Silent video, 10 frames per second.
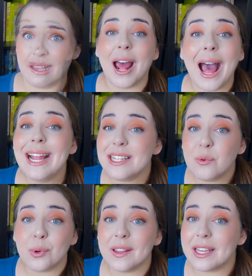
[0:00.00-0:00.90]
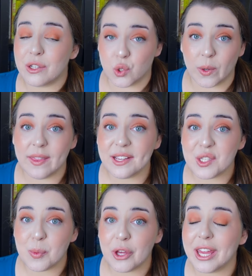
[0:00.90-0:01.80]
But I did really enjoy
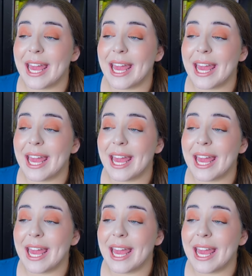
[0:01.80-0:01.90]
this book,